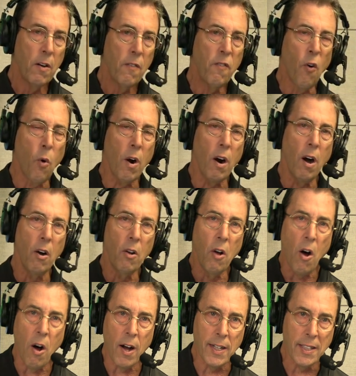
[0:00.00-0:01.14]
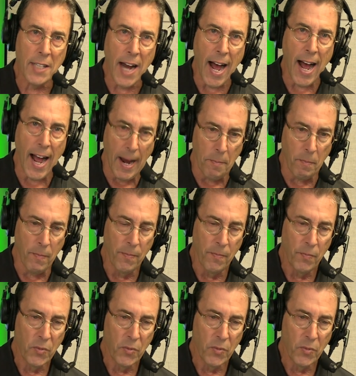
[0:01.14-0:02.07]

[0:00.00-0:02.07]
for a long time,